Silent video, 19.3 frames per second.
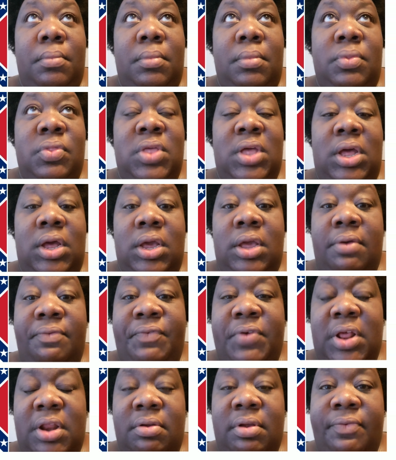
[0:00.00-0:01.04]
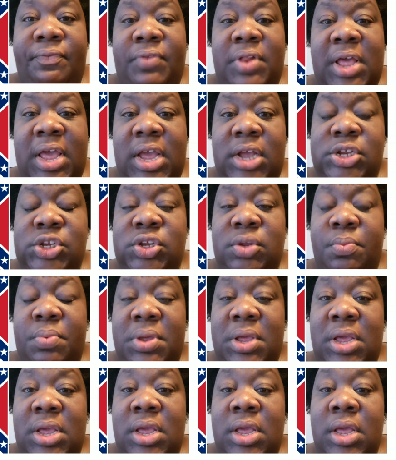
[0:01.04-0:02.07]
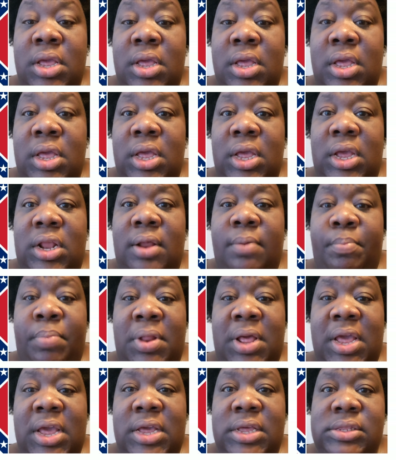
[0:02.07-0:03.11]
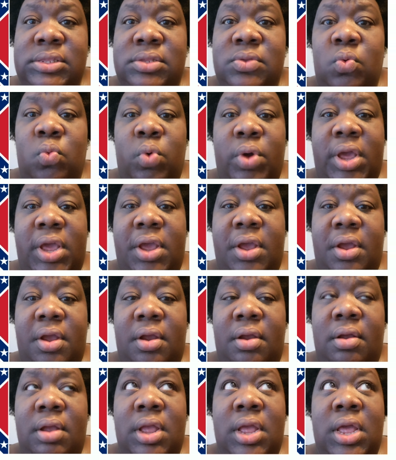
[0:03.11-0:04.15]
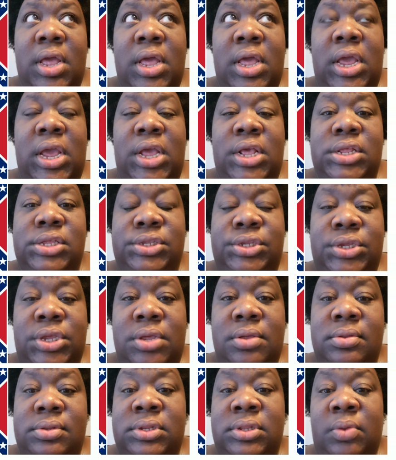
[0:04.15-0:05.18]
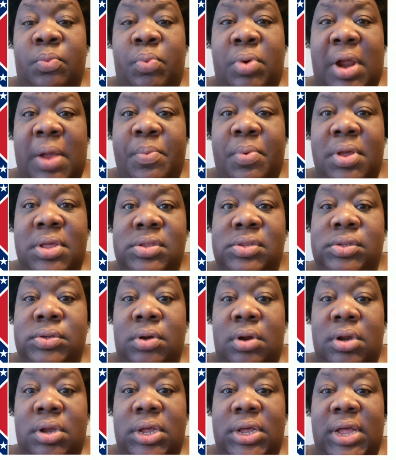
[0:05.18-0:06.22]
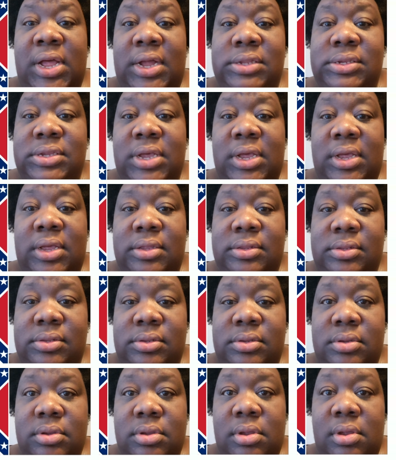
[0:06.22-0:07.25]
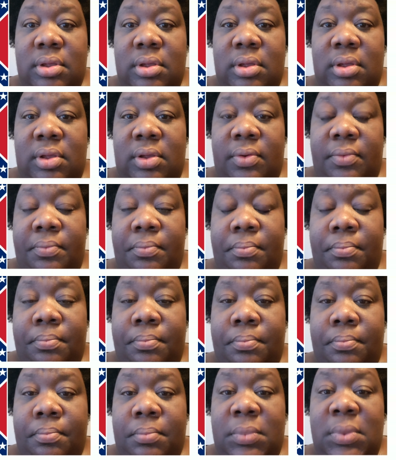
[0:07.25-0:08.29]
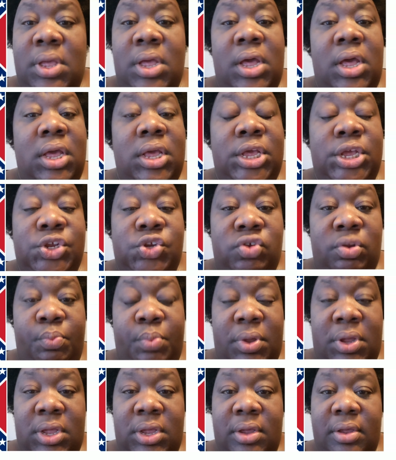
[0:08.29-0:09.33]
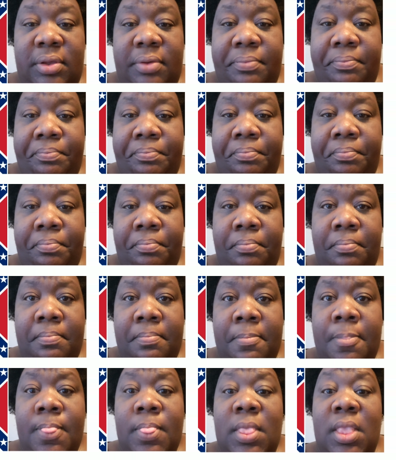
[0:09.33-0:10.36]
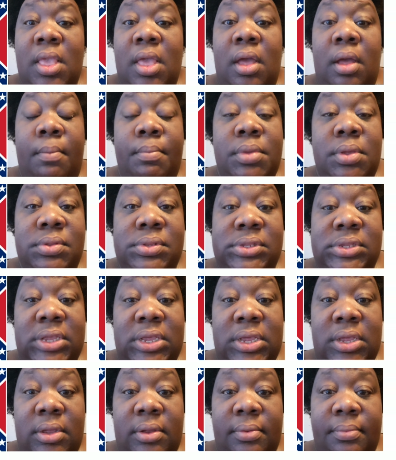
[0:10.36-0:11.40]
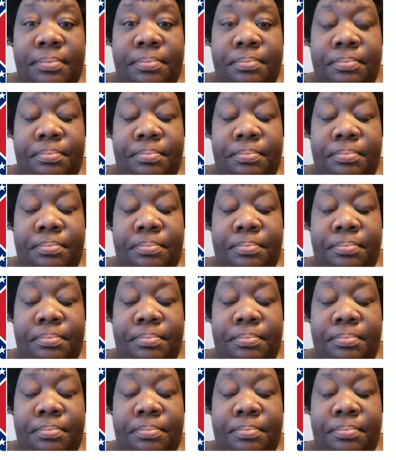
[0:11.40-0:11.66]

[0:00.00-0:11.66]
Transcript: The Confederate flag should be in a place where it is used in the proper historical context. A history book, a museum,